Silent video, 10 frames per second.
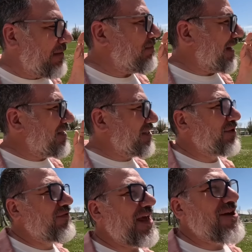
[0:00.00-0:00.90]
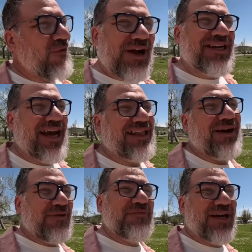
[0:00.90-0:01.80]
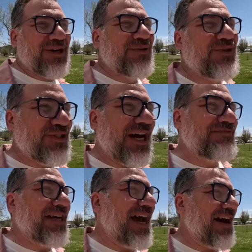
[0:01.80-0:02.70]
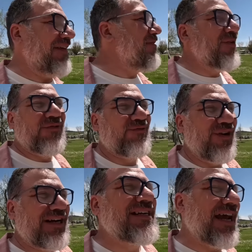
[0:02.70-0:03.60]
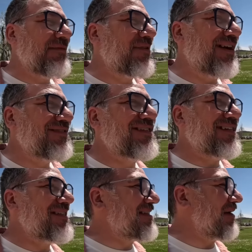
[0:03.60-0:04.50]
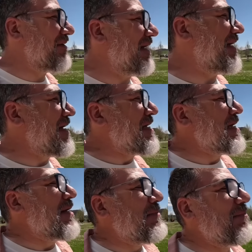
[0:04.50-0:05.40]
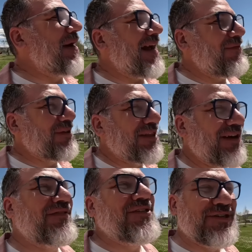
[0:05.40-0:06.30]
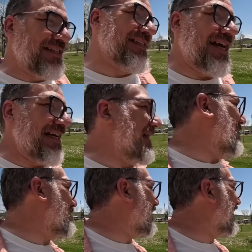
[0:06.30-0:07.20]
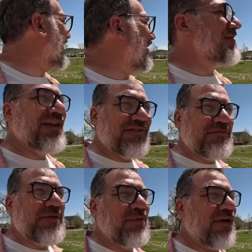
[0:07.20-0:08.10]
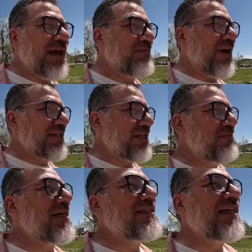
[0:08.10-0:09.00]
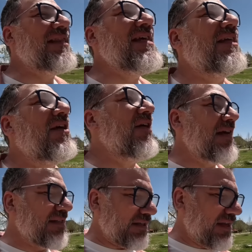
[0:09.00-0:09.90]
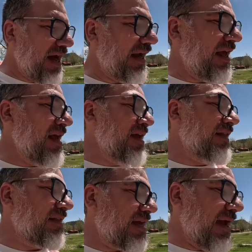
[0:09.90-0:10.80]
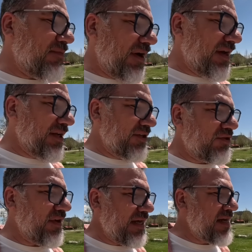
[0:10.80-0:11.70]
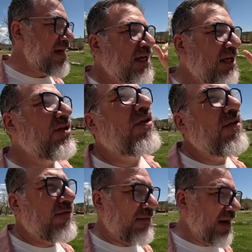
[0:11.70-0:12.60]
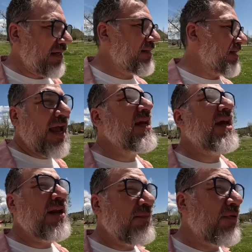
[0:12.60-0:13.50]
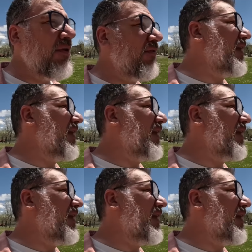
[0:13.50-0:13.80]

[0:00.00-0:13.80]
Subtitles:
But I just think one day that would be a cool job to have. I don't want to run campgrounds necessarily, but I would love to design them. I would love to be part of that process because I think there is a lot that the campground industry can learn from us and can improve.